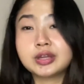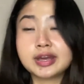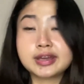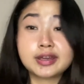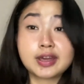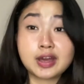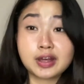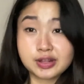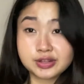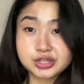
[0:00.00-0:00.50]

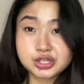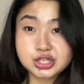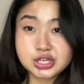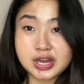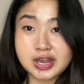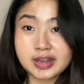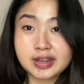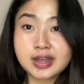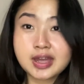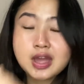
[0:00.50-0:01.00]
health
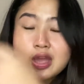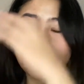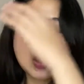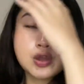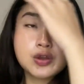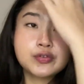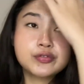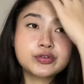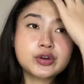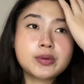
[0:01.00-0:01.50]
check
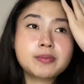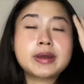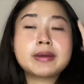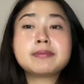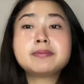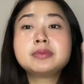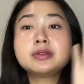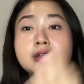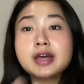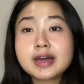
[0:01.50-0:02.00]
from my
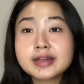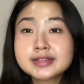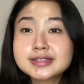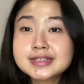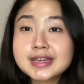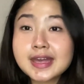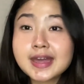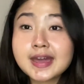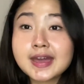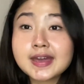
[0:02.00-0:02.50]
blood
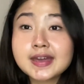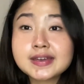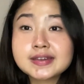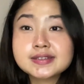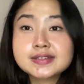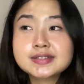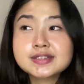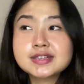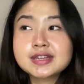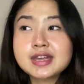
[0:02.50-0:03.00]

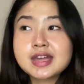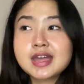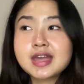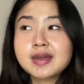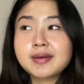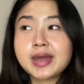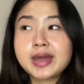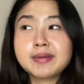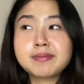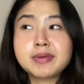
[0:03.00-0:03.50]
test
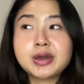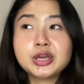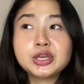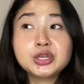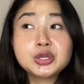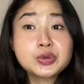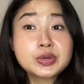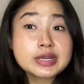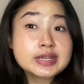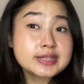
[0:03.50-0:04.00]
and my
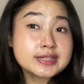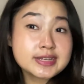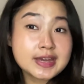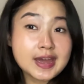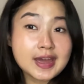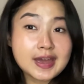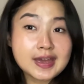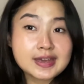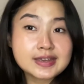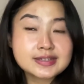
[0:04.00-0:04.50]
urine
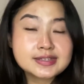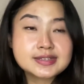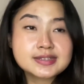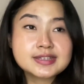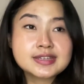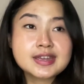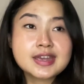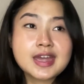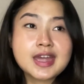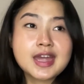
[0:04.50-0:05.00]

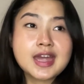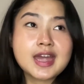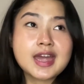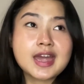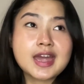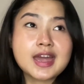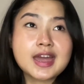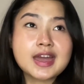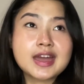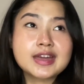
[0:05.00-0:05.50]
test
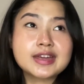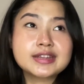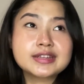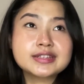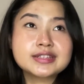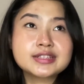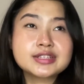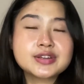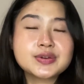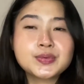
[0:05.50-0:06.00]

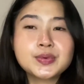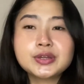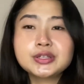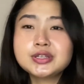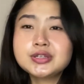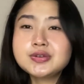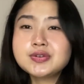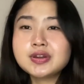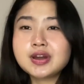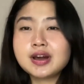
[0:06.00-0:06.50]
and what
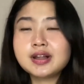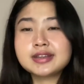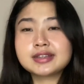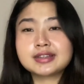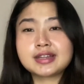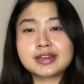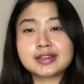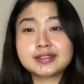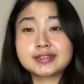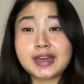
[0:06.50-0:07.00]
do you call it,
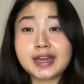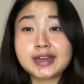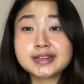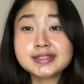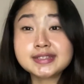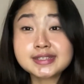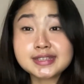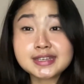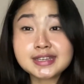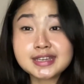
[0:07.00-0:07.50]

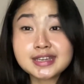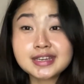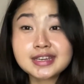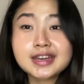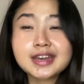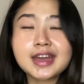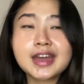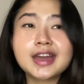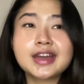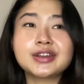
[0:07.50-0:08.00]
fancy,
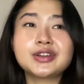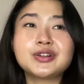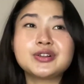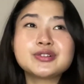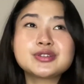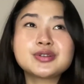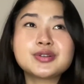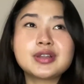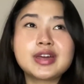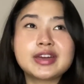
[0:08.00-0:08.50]
and
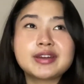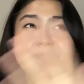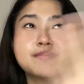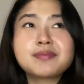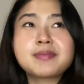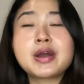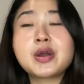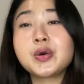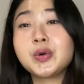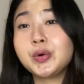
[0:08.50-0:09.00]
also
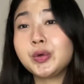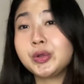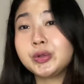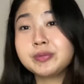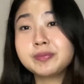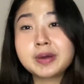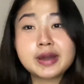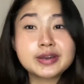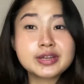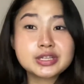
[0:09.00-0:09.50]
my whole
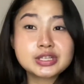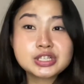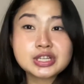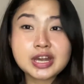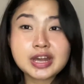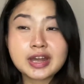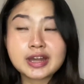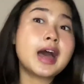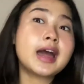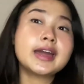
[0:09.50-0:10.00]
body
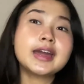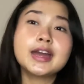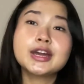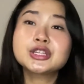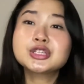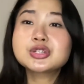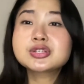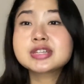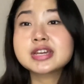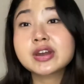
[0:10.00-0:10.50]
check. I
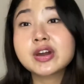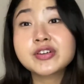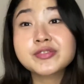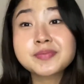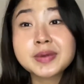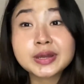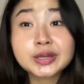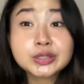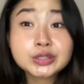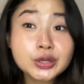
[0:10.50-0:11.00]
had to take off
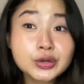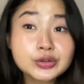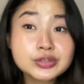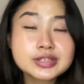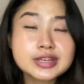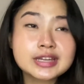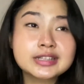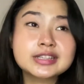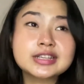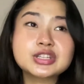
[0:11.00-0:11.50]
my
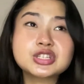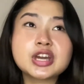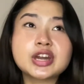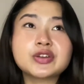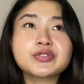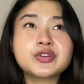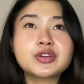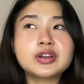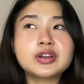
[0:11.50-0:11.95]
clothes and they checked for